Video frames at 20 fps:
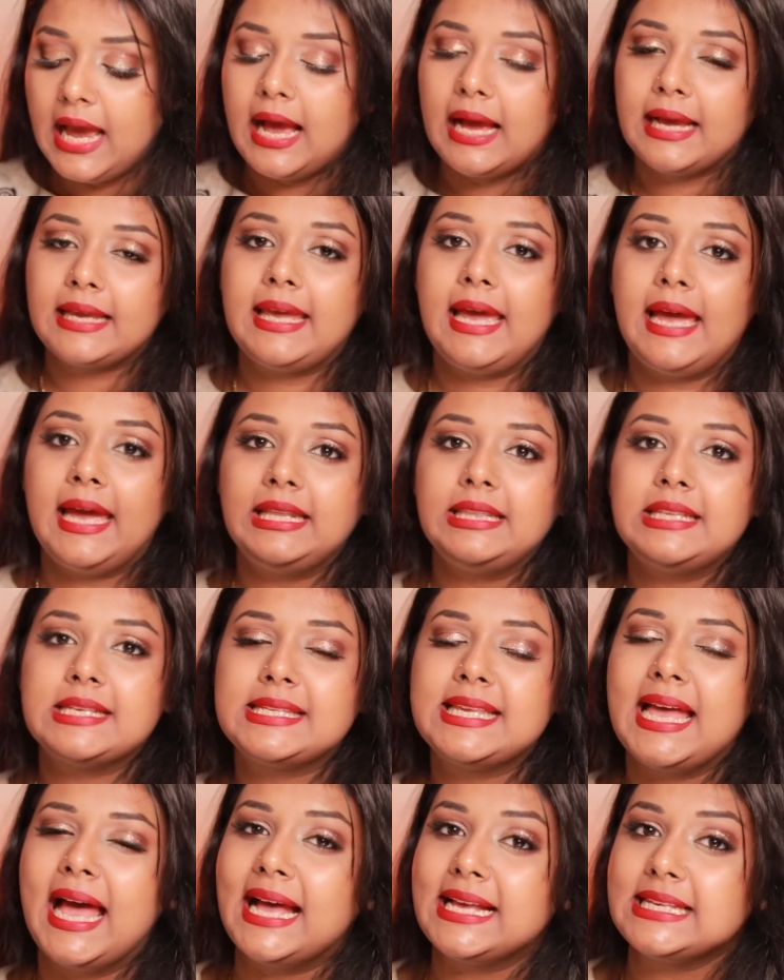Again,
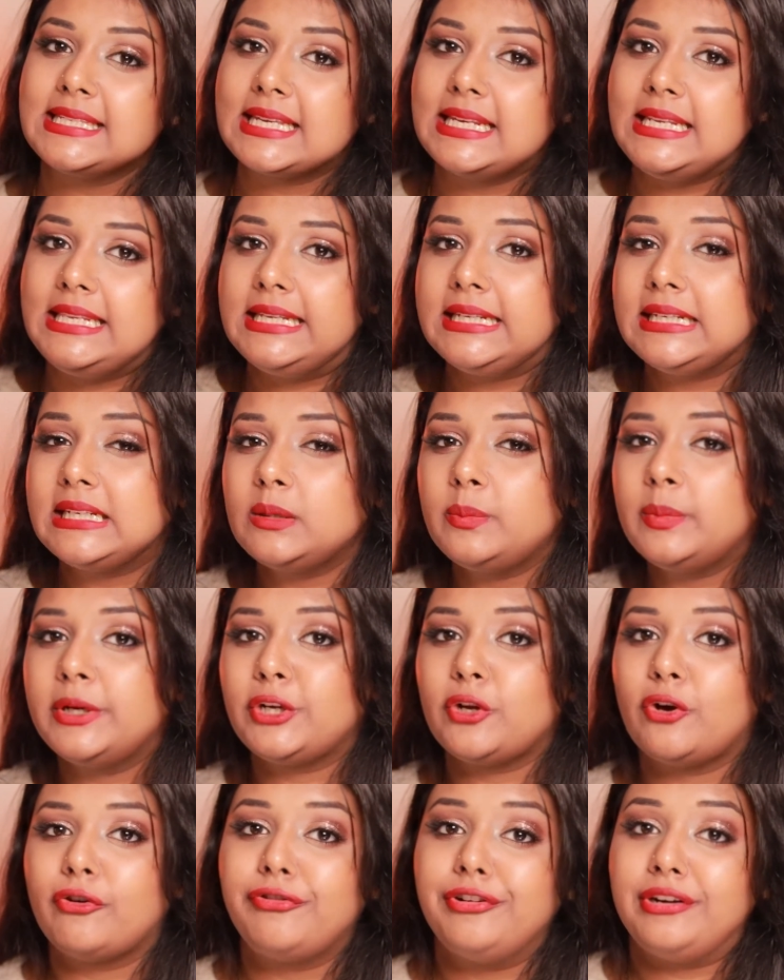this has a little
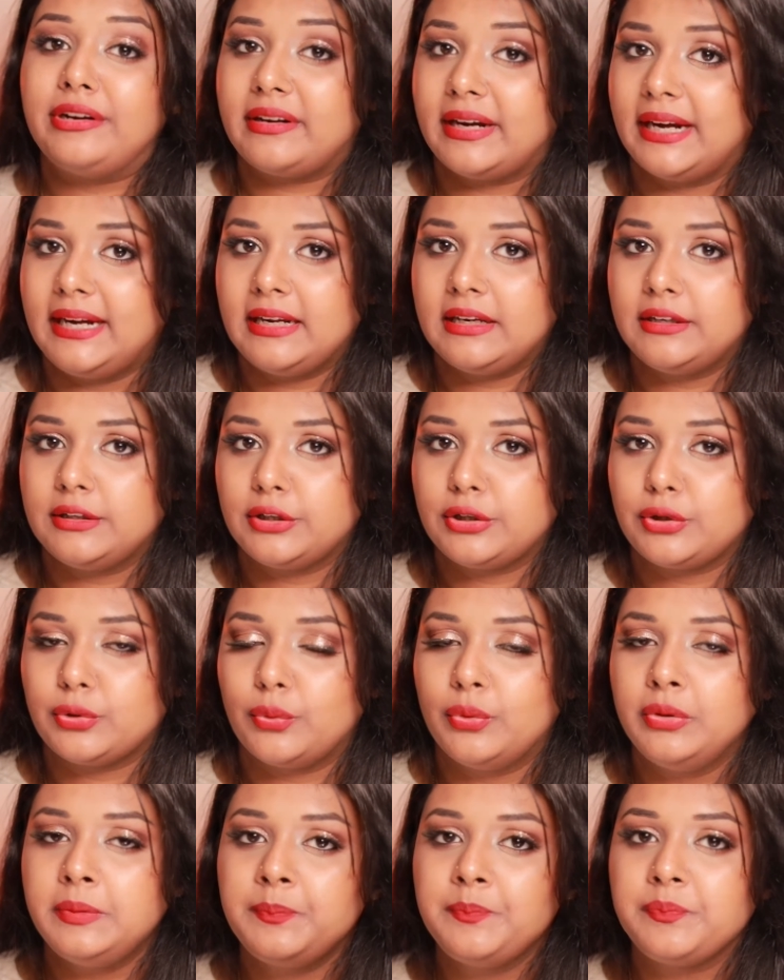bit of a red
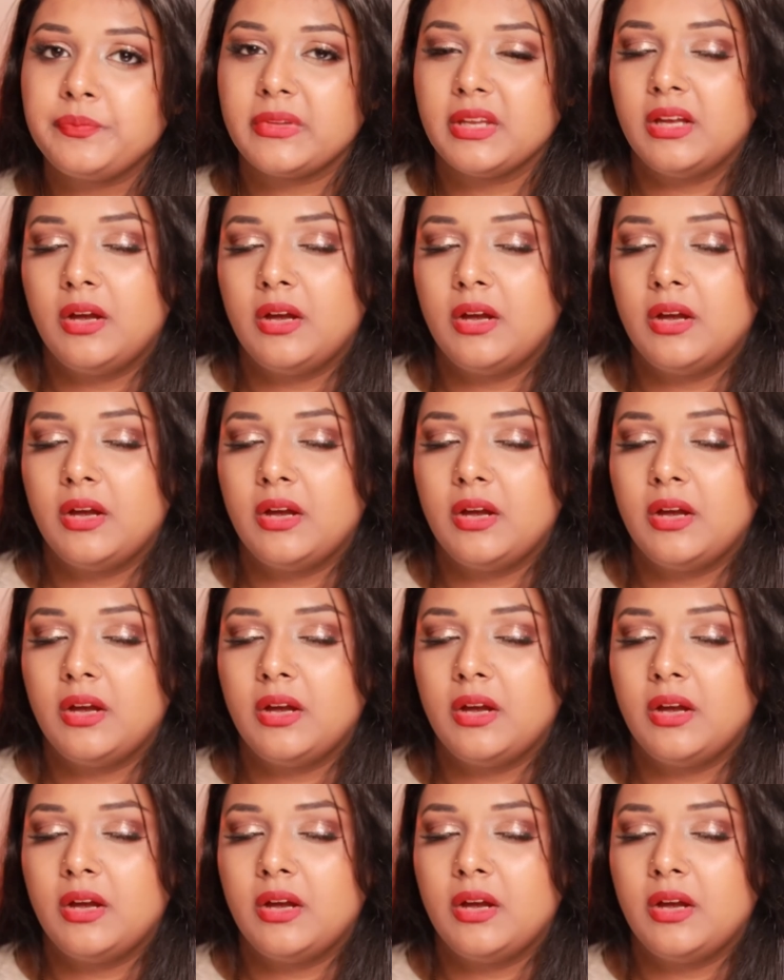undertone,